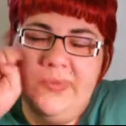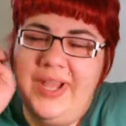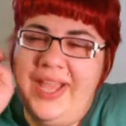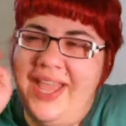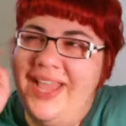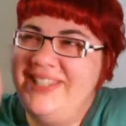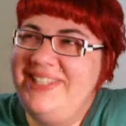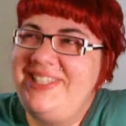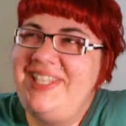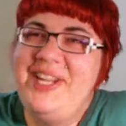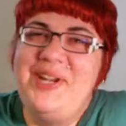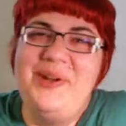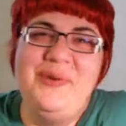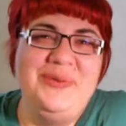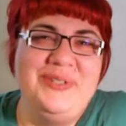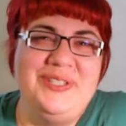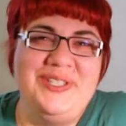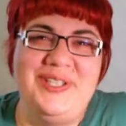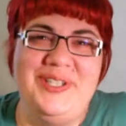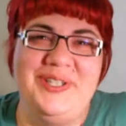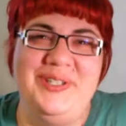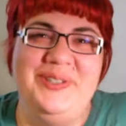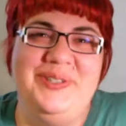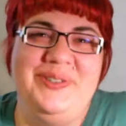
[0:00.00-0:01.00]
I said I
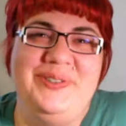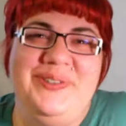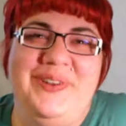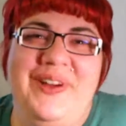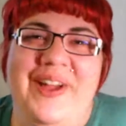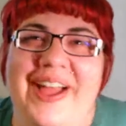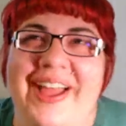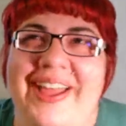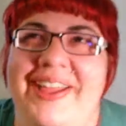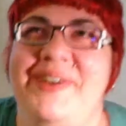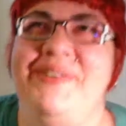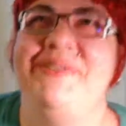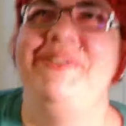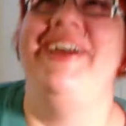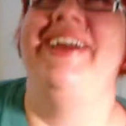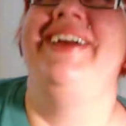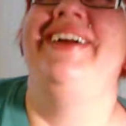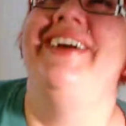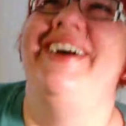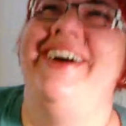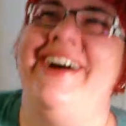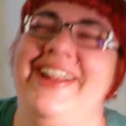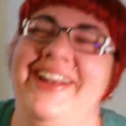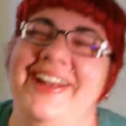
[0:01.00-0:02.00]
wasn't gonna cry. Oh my
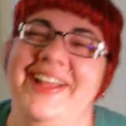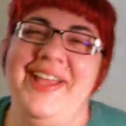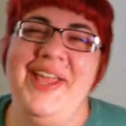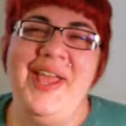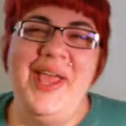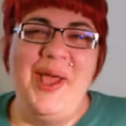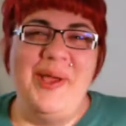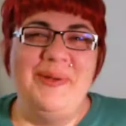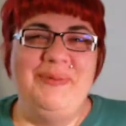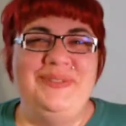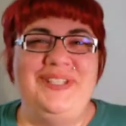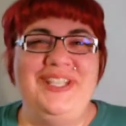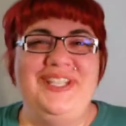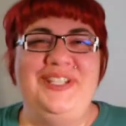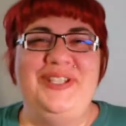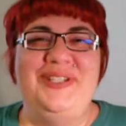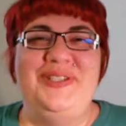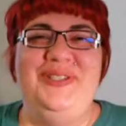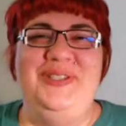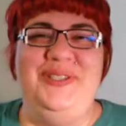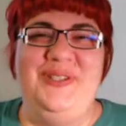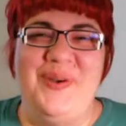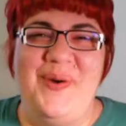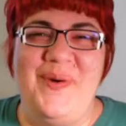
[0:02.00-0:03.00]
God, I'm such
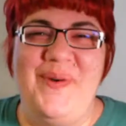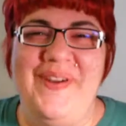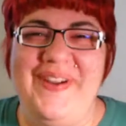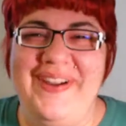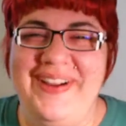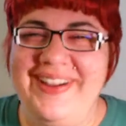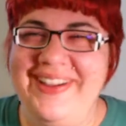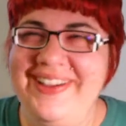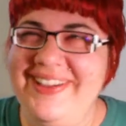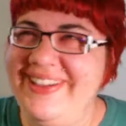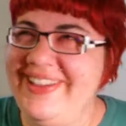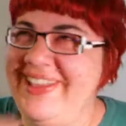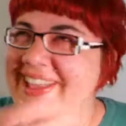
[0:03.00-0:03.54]
a dork.